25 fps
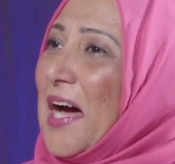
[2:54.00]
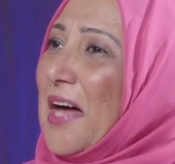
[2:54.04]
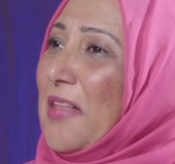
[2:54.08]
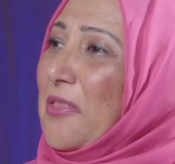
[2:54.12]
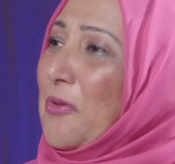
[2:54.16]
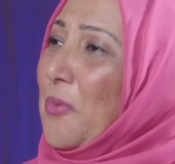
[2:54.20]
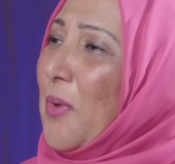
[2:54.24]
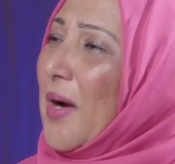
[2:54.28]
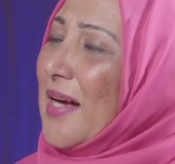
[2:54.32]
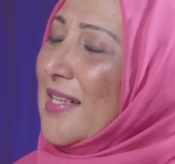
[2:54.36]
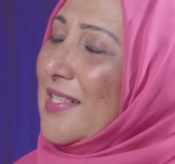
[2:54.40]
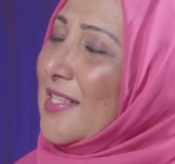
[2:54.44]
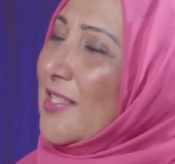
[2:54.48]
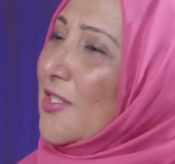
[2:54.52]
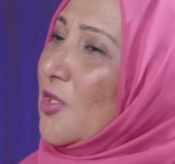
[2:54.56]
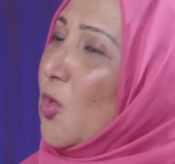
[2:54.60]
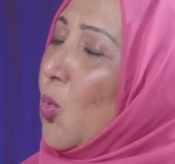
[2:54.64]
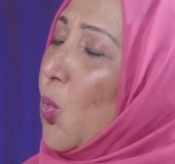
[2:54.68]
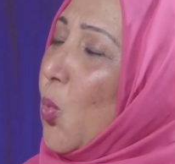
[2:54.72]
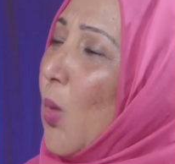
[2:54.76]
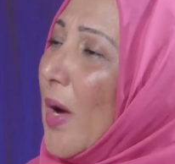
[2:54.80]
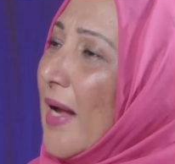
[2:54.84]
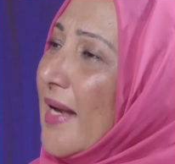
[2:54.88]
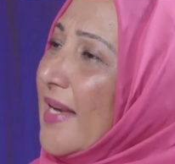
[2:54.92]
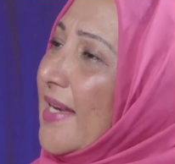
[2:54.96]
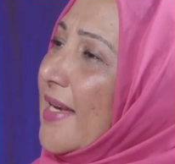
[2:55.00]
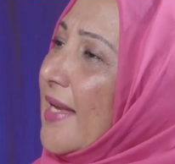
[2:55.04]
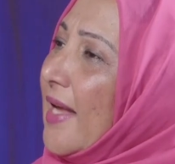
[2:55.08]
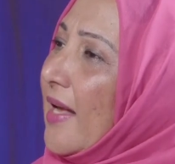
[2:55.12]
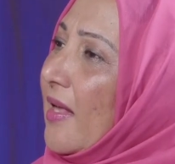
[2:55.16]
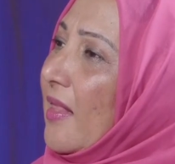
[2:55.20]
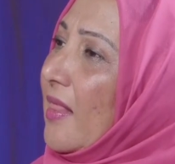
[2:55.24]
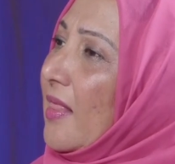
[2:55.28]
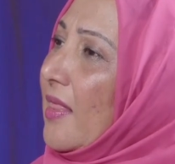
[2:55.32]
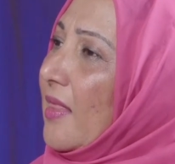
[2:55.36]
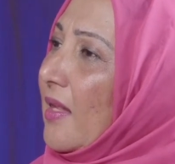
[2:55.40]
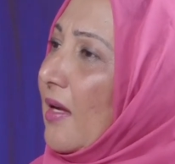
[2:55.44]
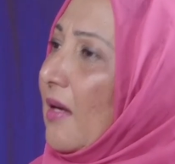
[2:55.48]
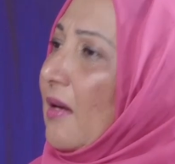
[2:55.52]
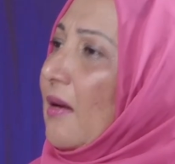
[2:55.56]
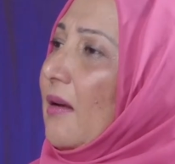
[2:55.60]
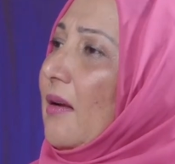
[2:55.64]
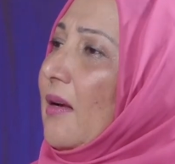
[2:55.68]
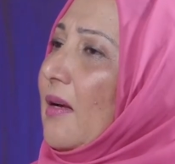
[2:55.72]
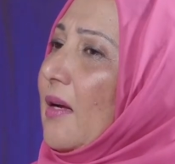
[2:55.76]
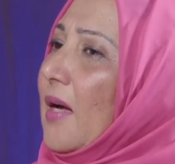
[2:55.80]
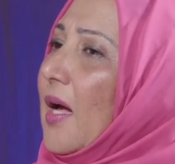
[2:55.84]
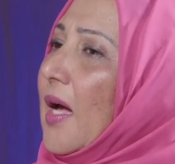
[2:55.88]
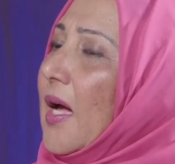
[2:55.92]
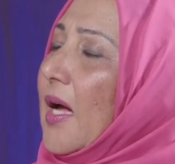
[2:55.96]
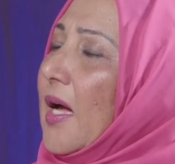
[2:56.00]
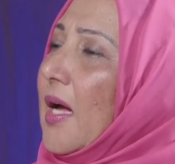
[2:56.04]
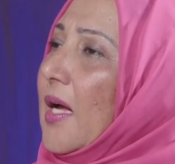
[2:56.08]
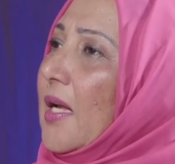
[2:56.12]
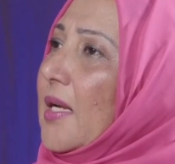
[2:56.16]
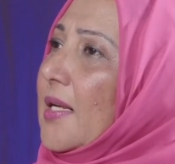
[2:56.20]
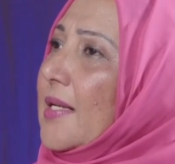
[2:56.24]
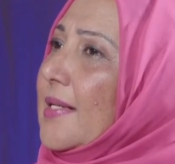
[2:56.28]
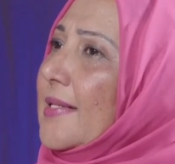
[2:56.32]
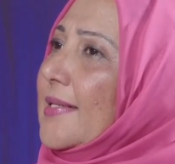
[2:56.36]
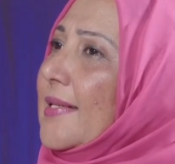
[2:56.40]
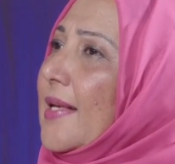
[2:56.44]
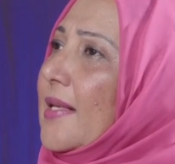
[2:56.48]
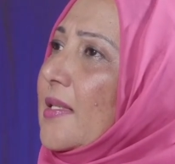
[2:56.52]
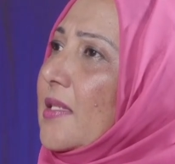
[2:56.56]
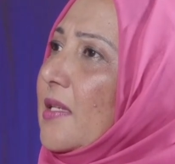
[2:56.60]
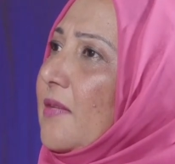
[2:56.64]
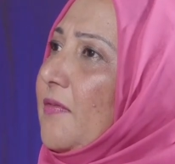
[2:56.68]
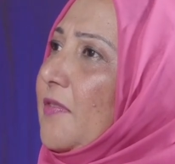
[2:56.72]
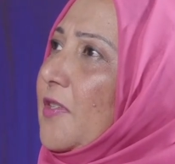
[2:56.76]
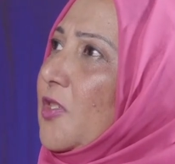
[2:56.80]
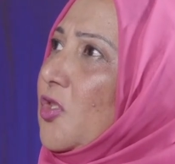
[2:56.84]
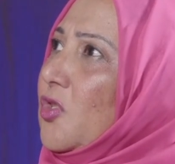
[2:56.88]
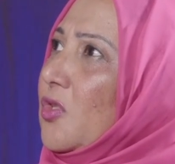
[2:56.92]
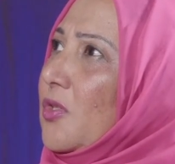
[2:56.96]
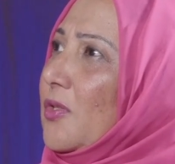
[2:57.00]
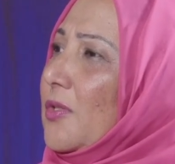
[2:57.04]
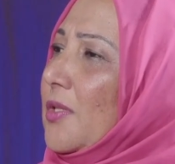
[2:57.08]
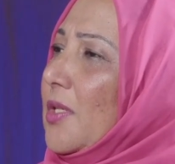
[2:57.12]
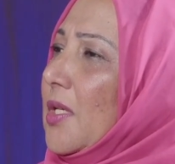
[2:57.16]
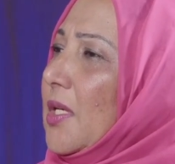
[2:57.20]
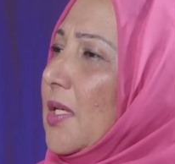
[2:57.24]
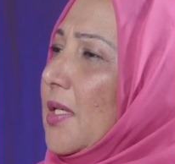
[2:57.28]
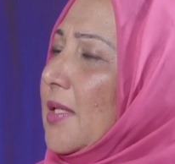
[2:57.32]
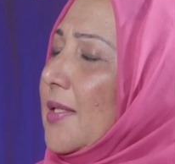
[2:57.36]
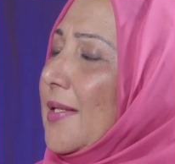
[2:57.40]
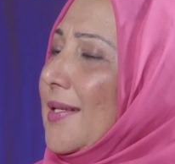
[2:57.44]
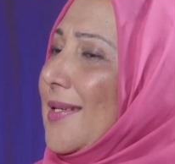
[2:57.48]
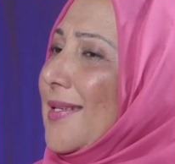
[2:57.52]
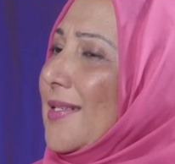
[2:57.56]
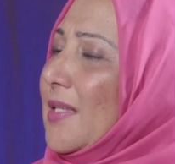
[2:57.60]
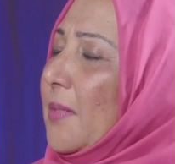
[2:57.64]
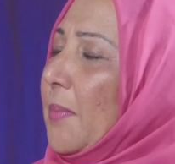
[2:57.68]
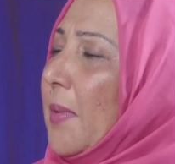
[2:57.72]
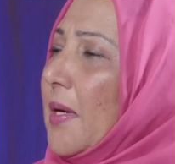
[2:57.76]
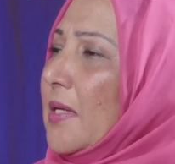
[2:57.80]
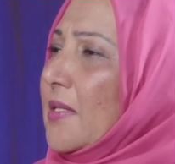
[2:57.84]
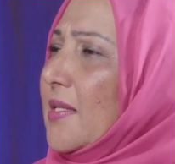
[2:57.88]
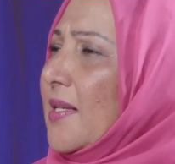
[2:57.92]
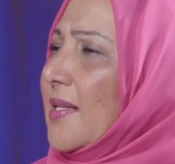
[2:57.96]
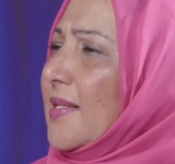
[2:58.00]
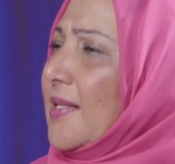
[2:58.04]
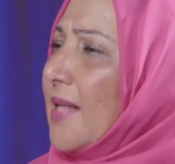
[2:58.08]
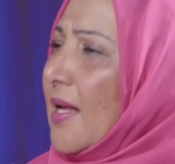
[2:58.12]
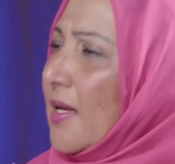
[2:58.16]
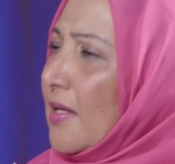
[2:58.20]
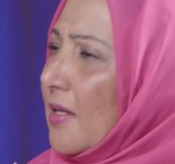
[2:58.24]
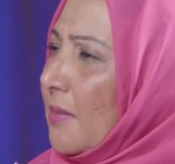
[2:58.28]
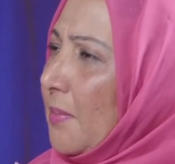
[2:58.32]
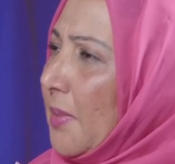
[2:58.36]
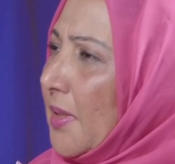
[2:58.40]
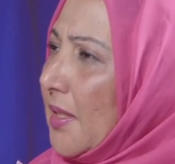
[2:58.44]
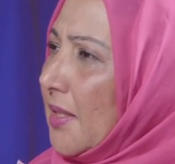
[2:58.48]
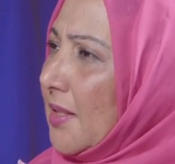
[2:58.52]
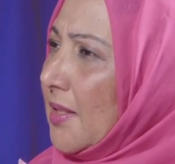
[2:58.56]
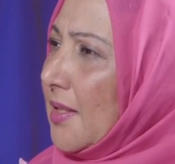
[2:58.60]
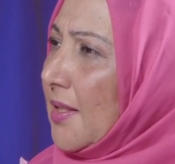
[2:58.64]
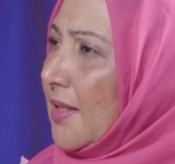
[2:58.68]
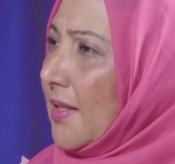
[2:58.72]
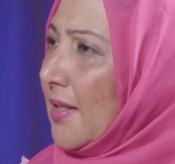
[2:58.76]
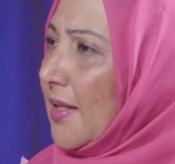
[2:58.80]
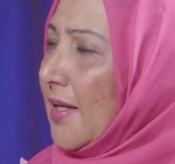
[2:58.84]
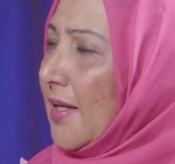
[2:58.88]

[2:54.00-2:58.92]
Otherwise, it's a one-day thing, and SANZAF is about sustainability.